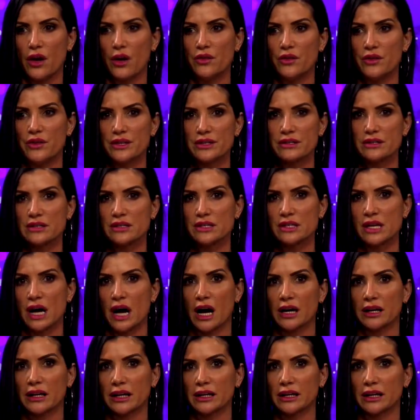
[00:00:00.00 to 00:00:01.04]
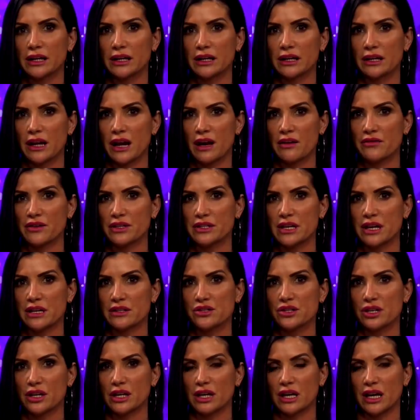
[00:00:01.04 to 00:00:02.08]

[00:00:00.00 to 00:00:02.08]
This is not getting enough attention.